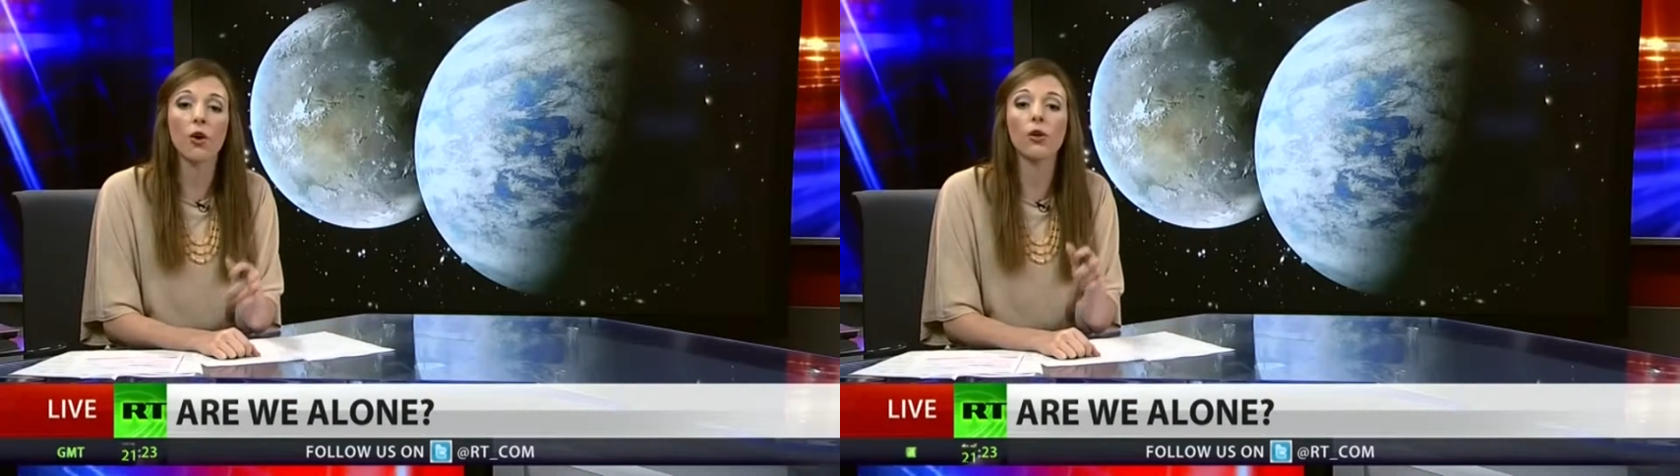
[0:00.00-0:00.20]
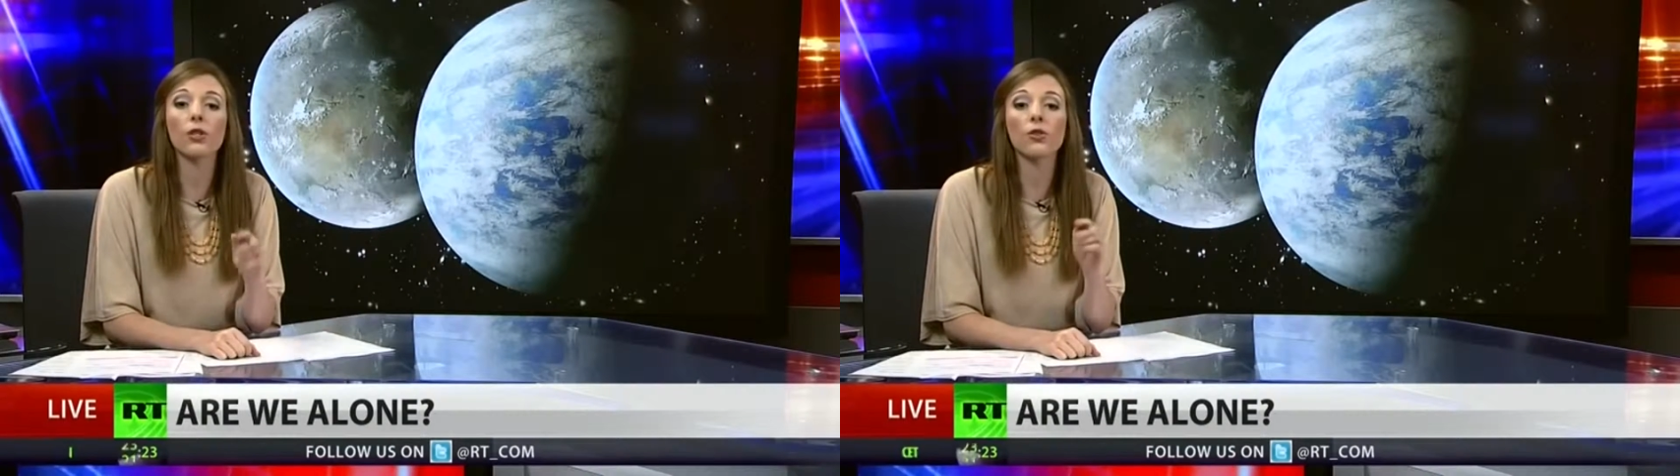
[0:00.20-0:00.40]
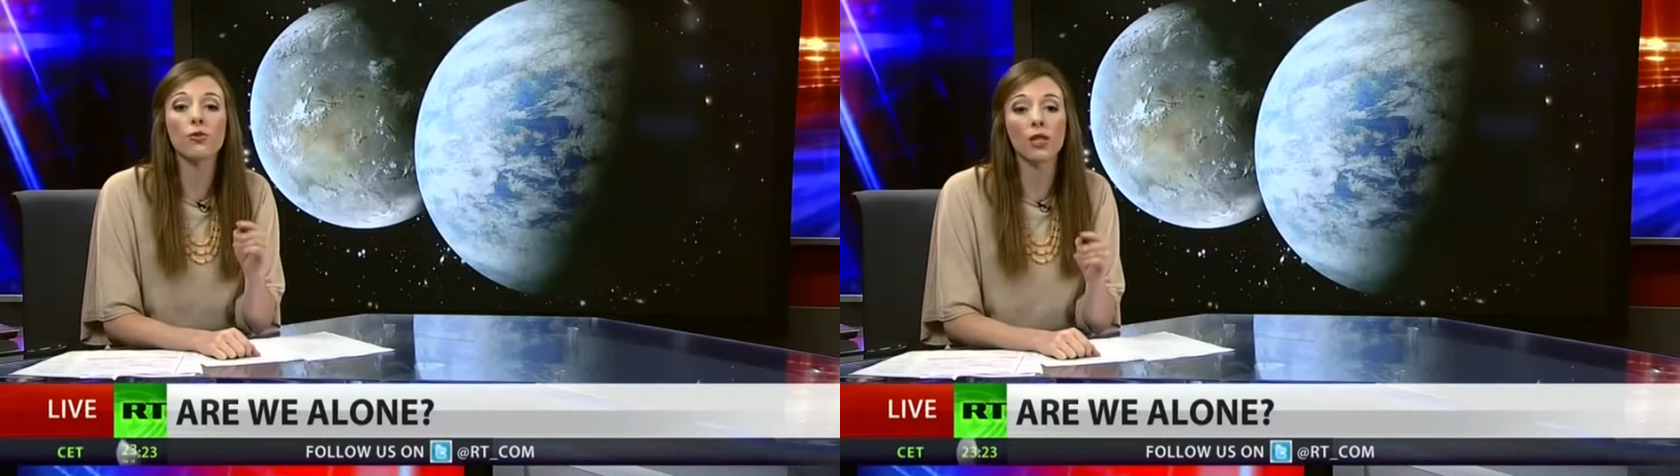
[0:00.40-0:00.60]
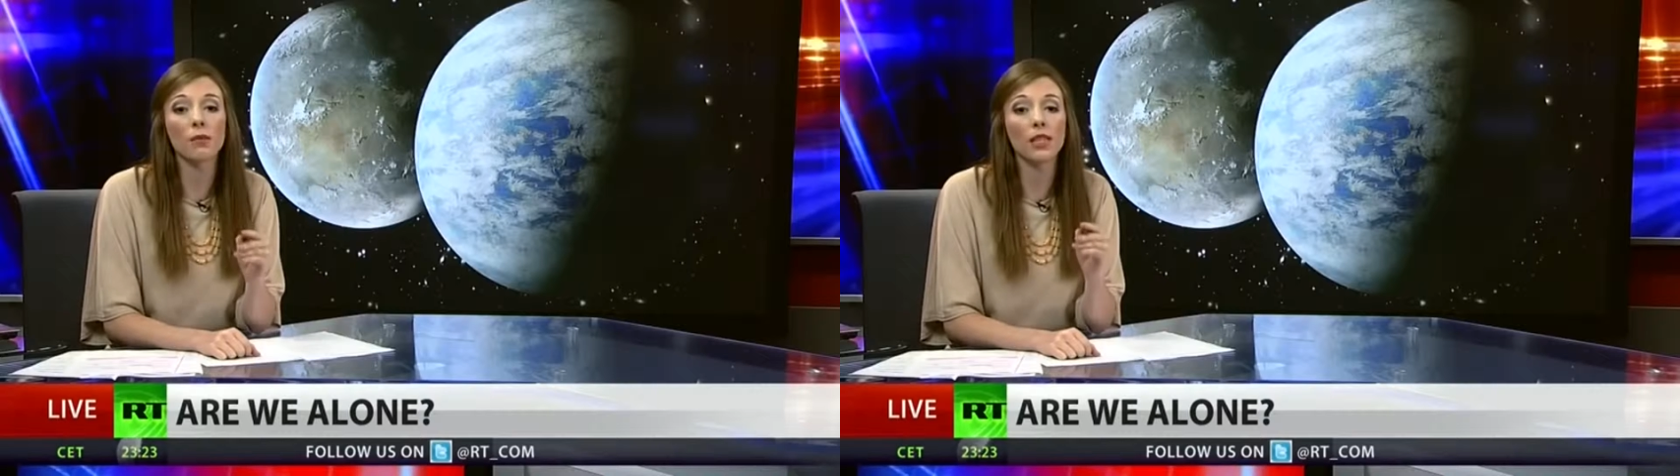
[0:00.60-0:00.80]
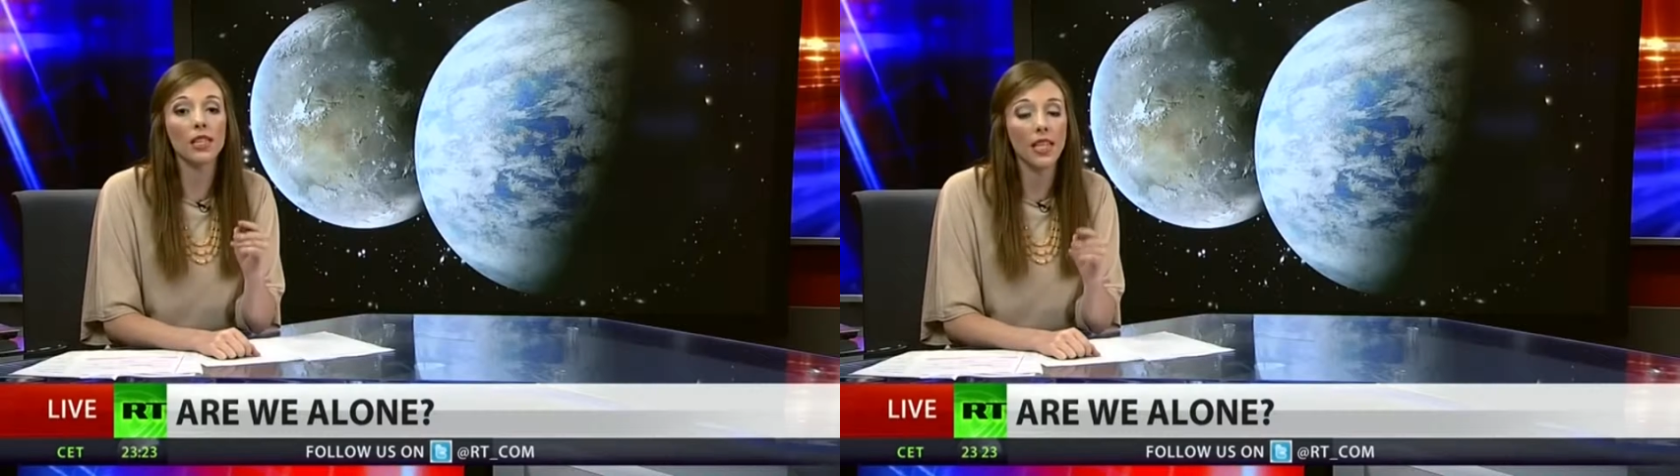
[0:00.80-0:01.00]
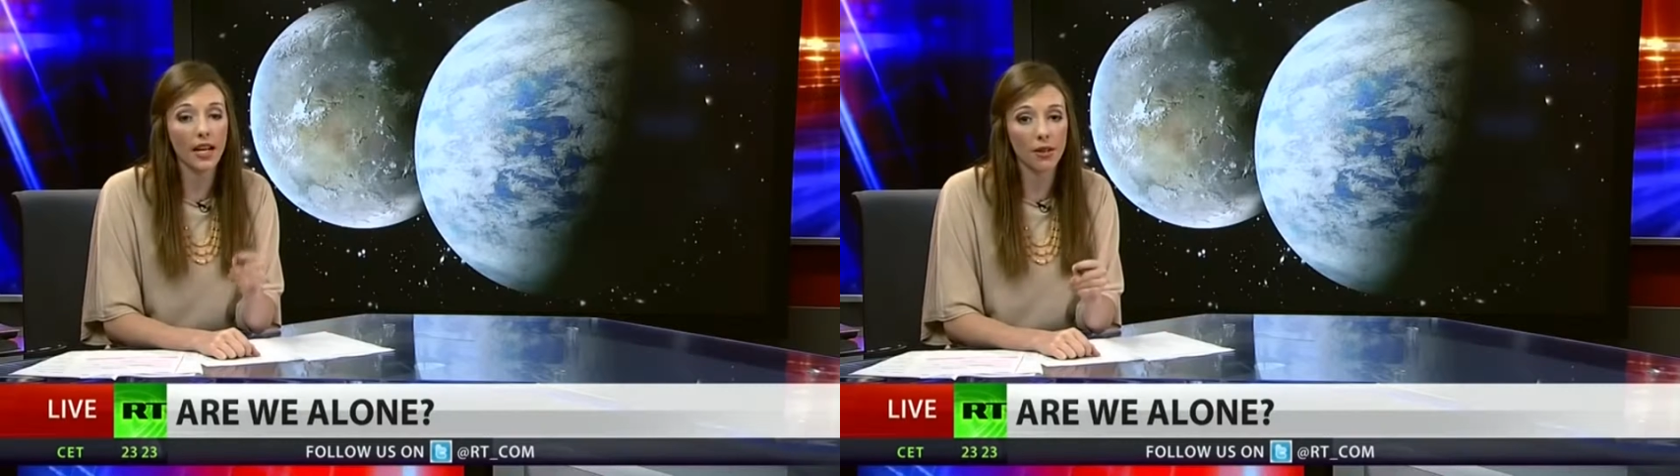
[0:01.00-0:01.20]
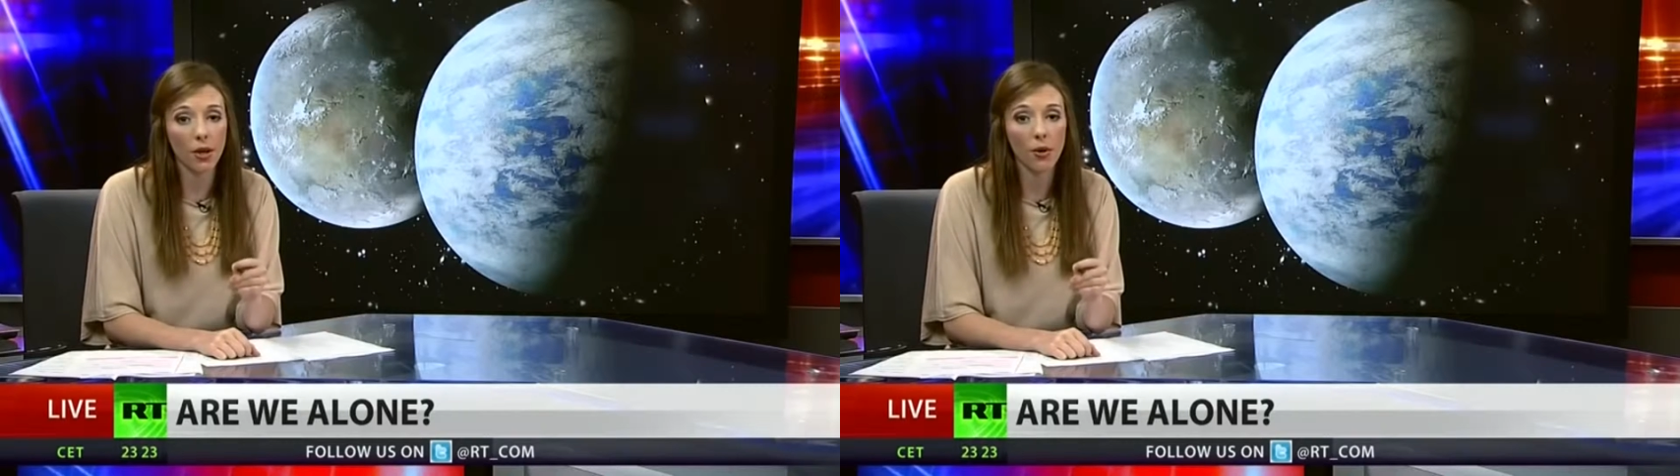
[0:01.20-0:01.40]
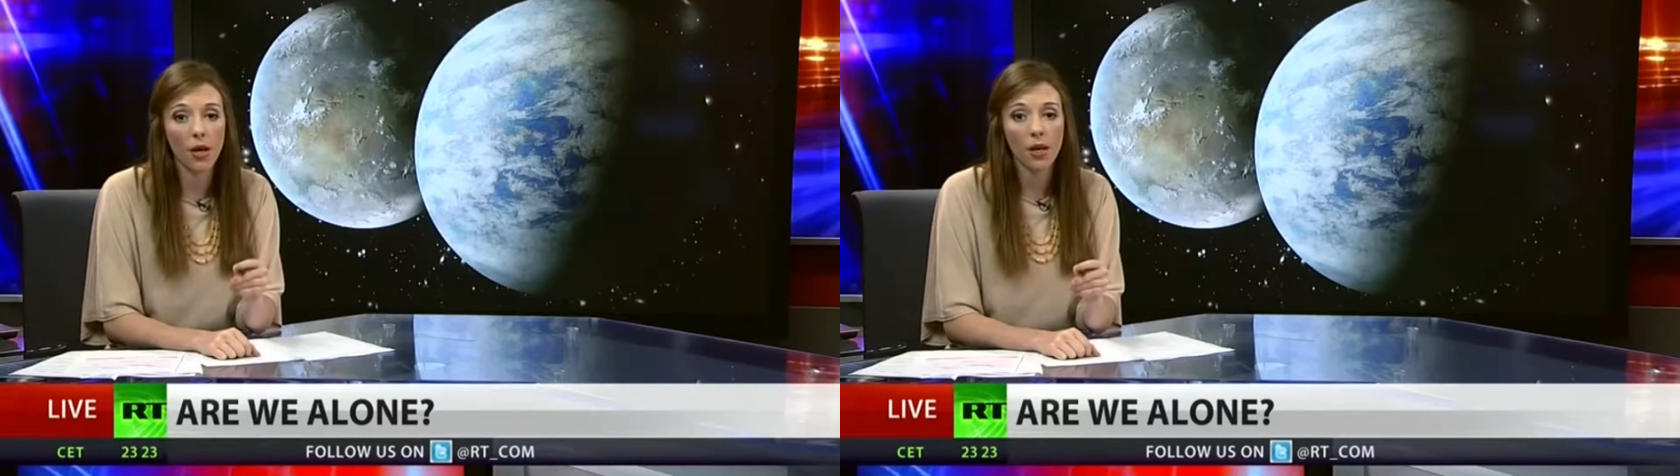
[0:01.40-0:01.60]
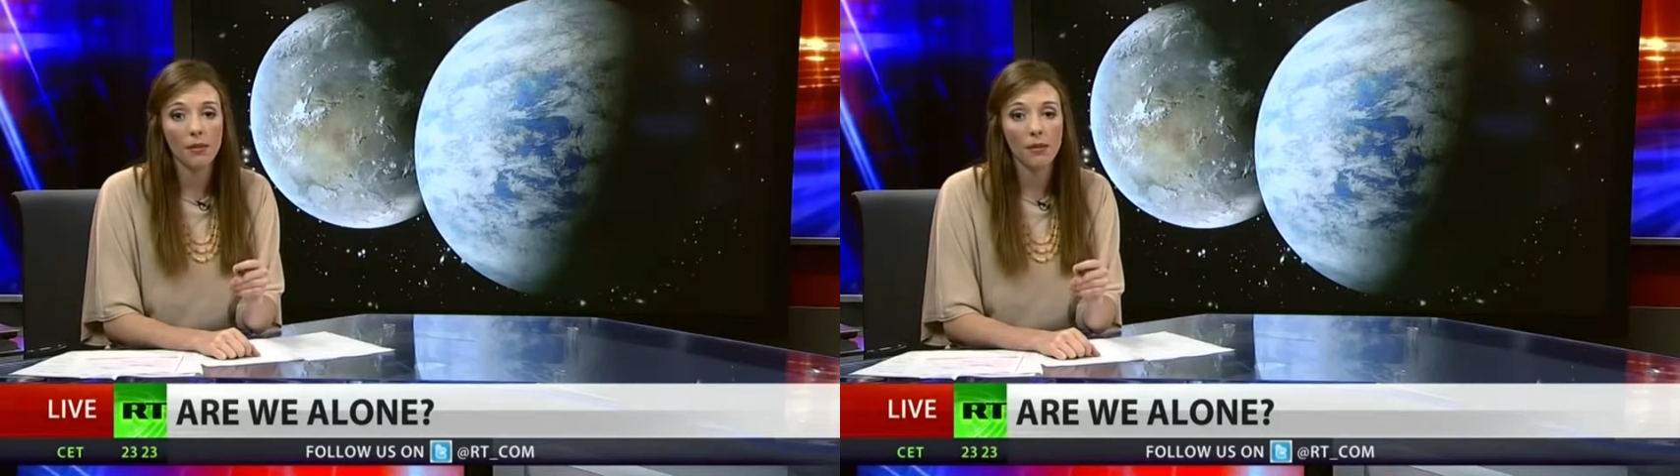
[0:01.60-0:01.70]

are extremely narrow